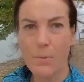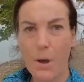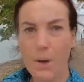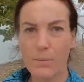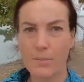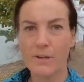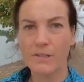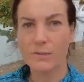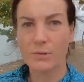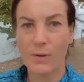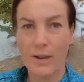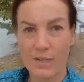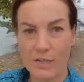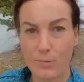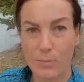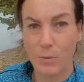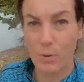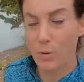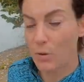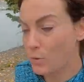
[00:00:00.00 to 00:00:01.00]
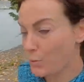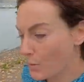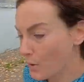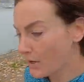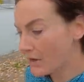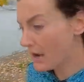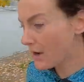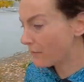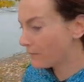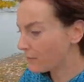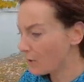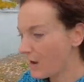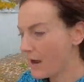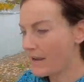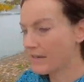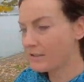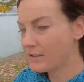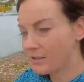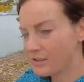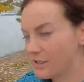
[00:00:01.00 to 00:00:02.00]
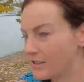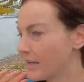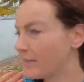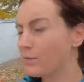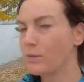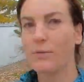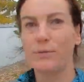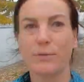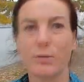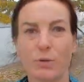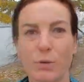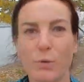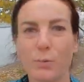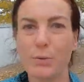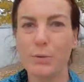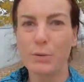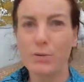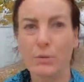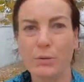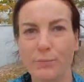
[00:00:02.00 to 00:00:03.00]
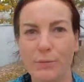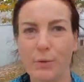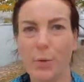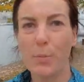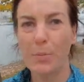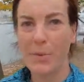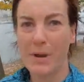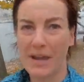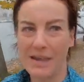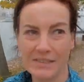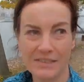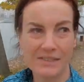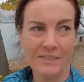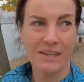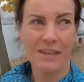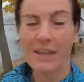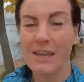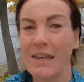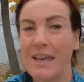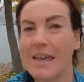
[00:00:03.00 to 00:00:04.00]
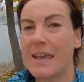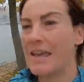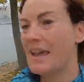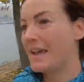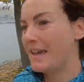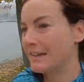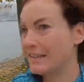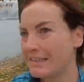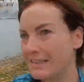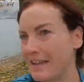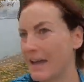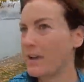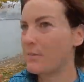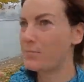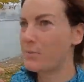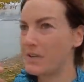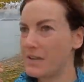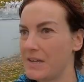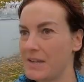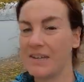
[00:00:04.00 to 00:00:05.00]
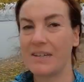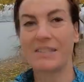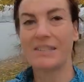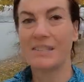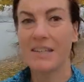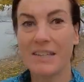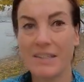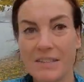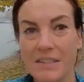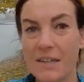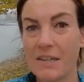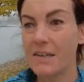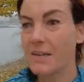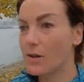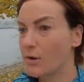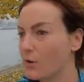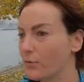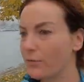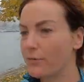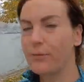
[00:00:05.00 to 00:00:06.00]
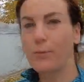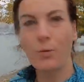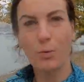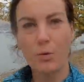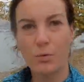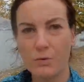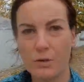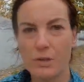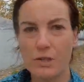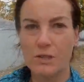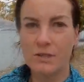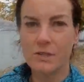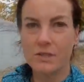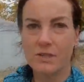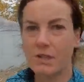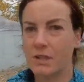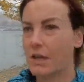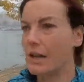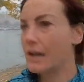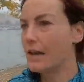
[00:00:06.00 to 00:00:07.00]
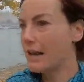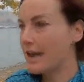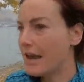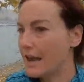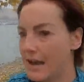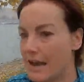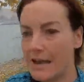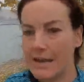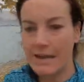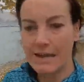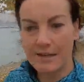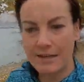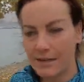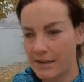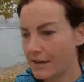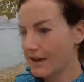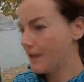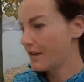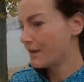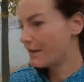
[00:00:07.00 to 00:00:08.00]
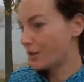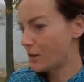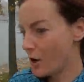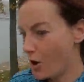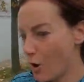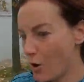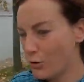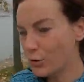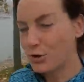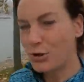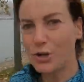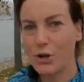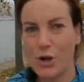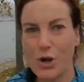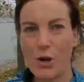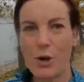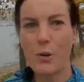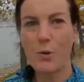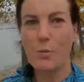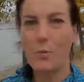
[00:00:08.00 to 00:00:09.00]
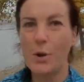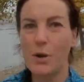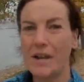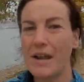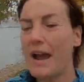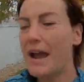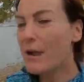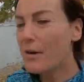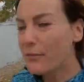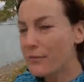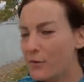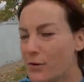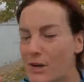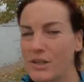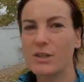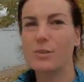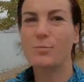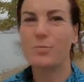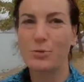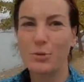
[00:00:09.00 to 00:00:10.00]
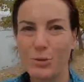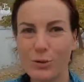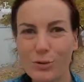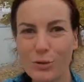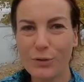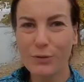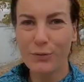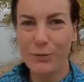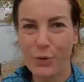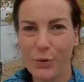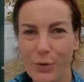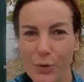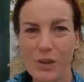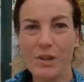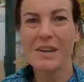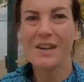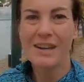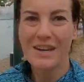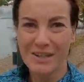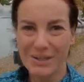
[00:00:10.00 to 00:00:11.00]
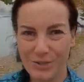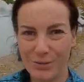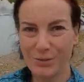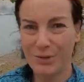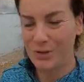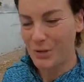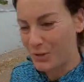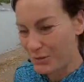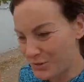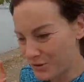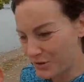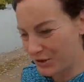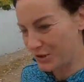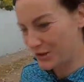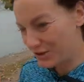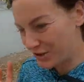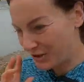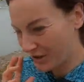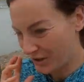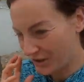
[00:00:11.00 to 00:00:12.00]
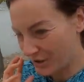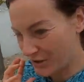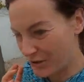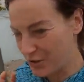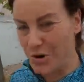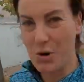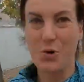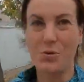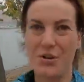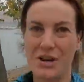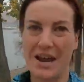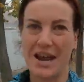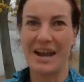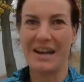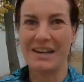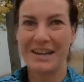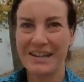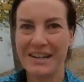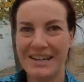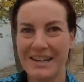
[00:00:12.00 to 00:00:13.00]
public transport, whatever, and just set off to a beautiful place. And it can be a city, a forest, a lake, the ocean, whatever is beautiful to you, just go there.